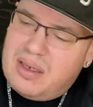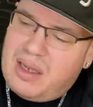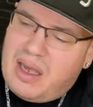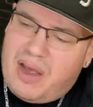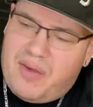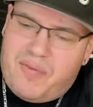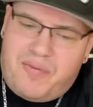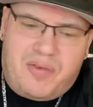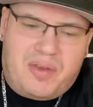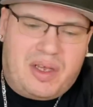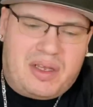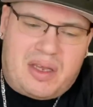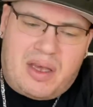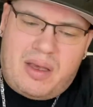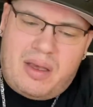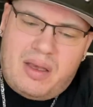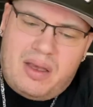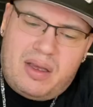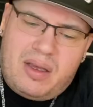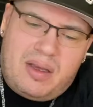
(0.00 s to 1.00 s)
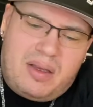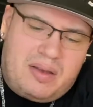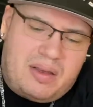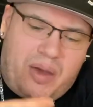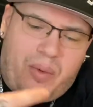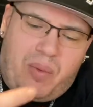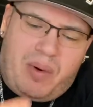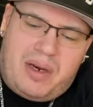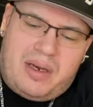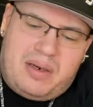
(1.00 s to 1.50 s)
I feel like they
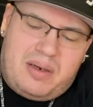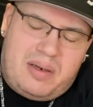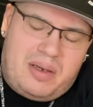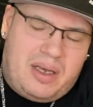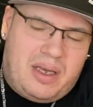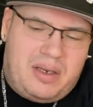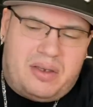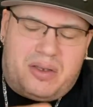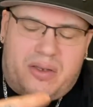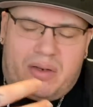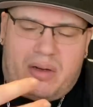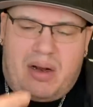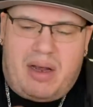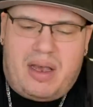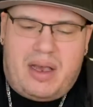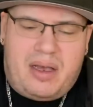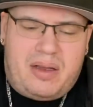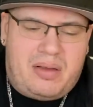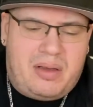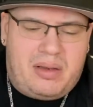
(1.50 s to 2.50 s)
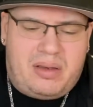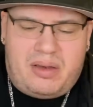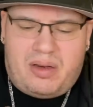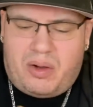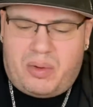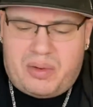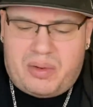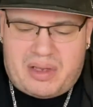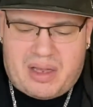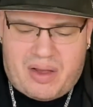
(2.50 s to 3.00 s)
they went into their head that, you
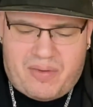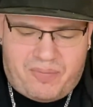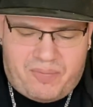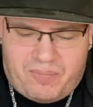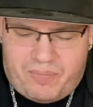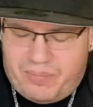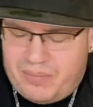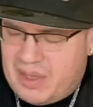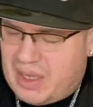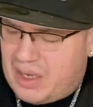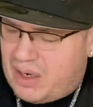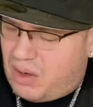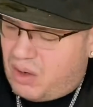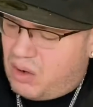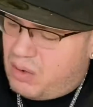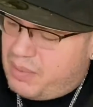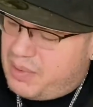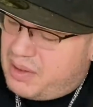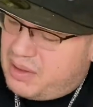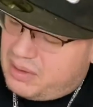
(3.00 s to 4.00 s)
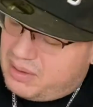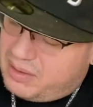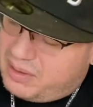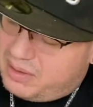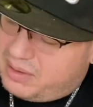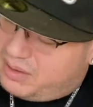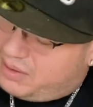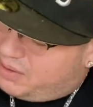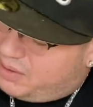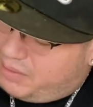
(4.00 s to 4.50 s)
know, with that that hermit,
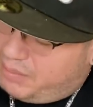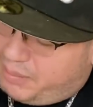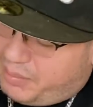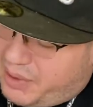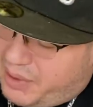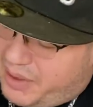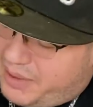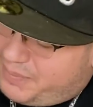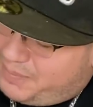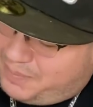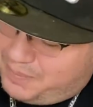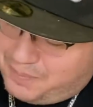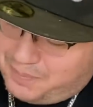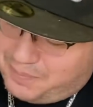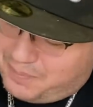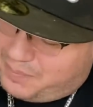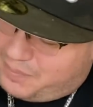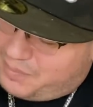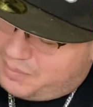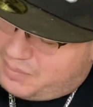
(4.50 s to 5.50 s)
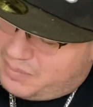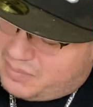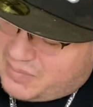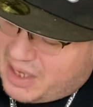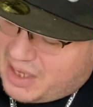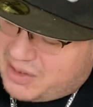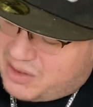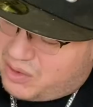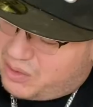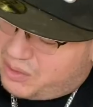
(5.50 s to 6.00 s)
but
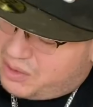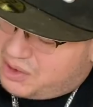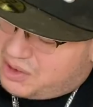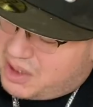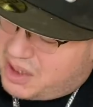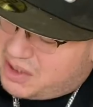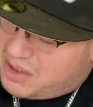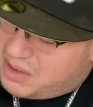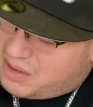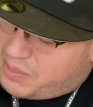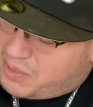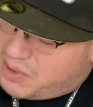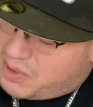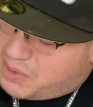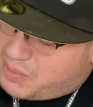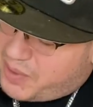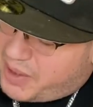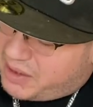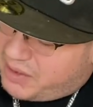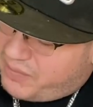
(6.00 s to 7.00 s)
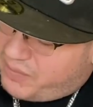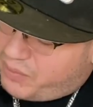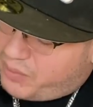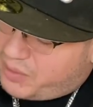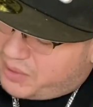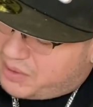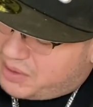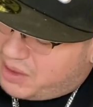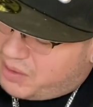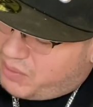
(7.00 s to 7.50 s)
that's only changing their perspective of
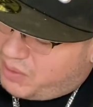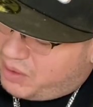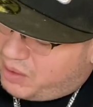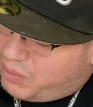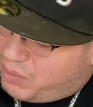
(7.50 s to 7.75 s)
what they really